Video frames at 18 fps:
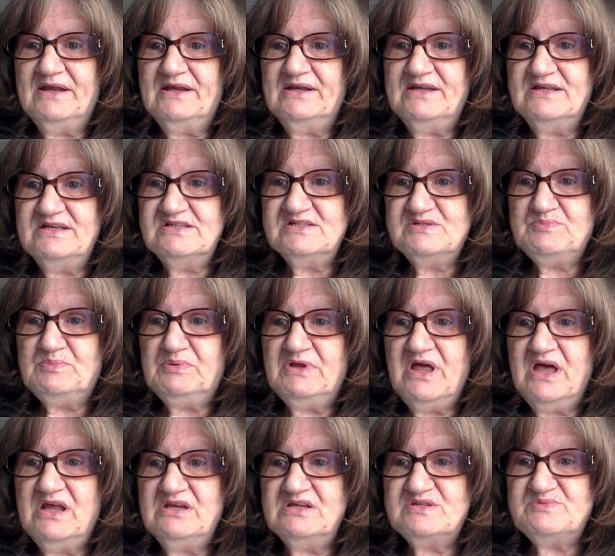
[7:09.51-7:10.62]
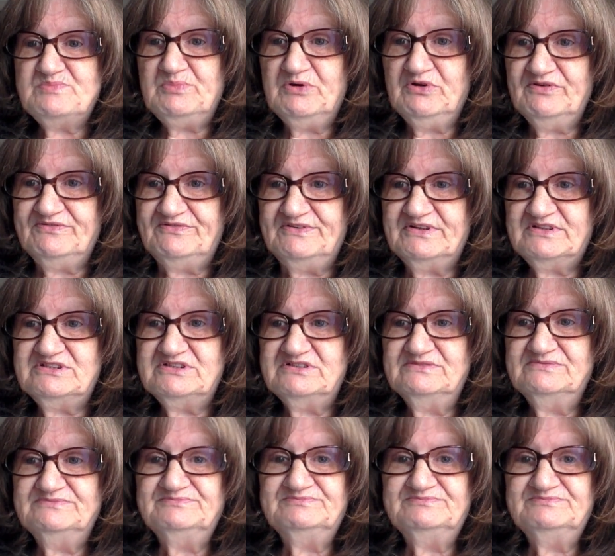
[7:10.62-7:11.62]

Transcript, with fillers: and his plan is perfect.